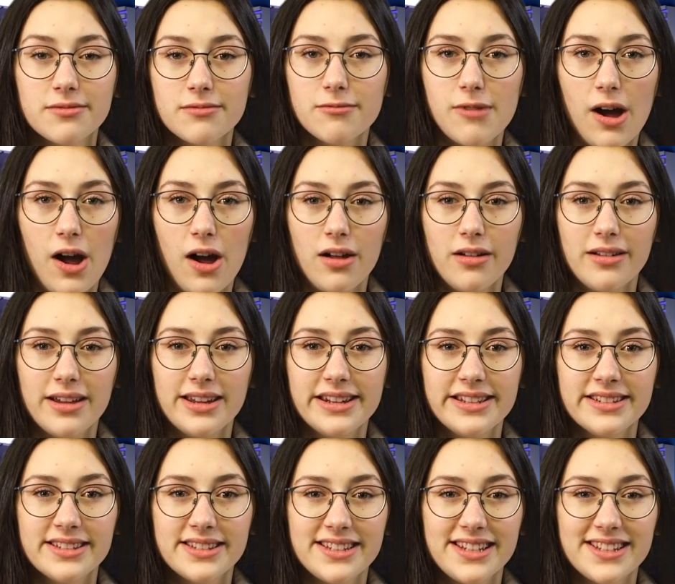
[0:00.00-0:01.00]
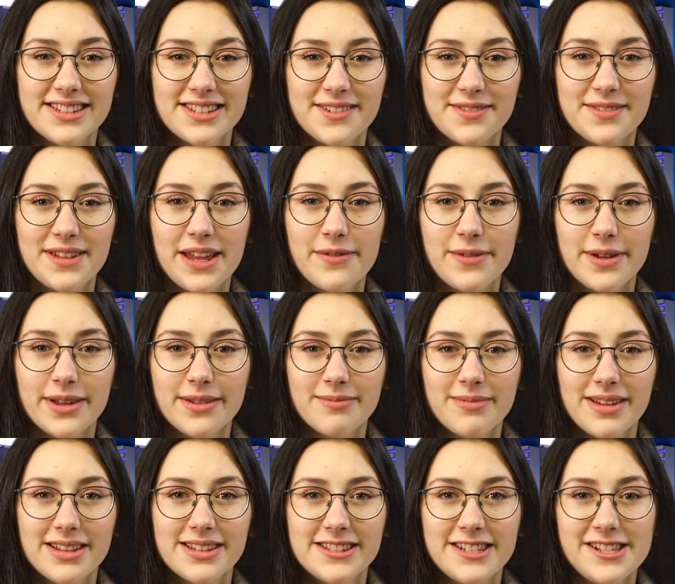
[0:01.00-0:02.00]
Well, it is a season of giving,
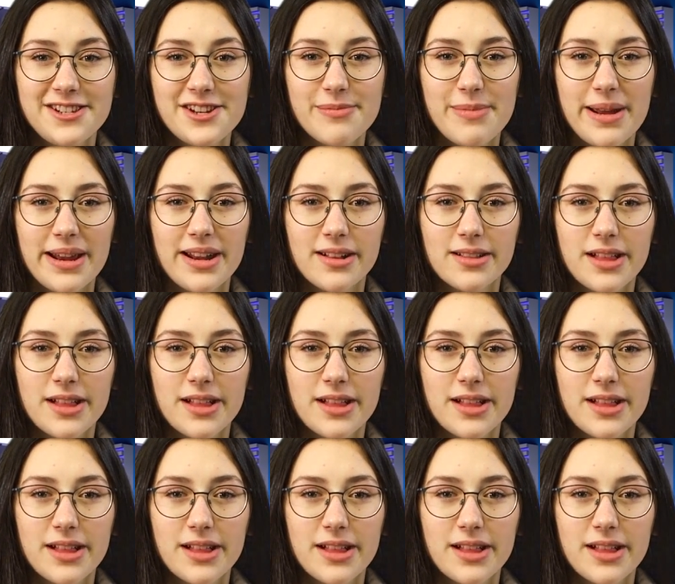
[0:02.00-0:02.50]
and Senior Beta